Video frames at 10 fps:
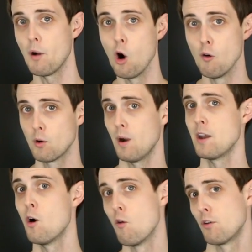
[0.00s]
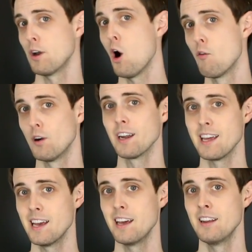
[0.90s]
up over and over and over
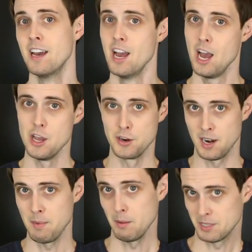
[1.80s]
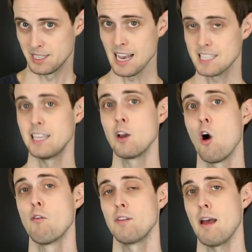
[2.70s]
again, you're going to be obsessing
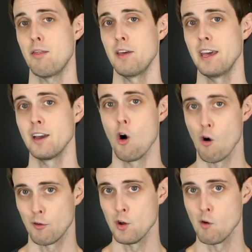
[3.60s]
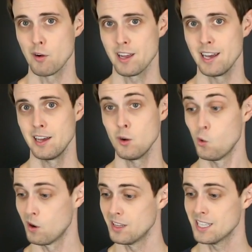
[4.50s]
over that thing over and over again,
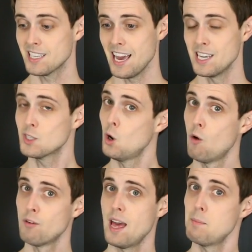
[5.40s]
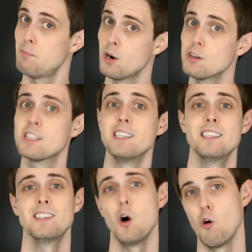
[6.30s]
or in this case, over that
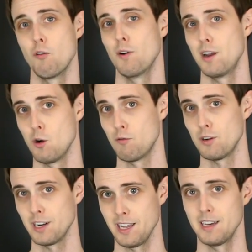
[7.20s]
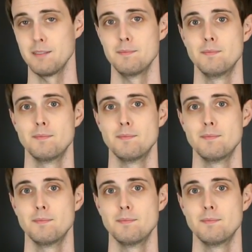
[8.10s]
person over and over again.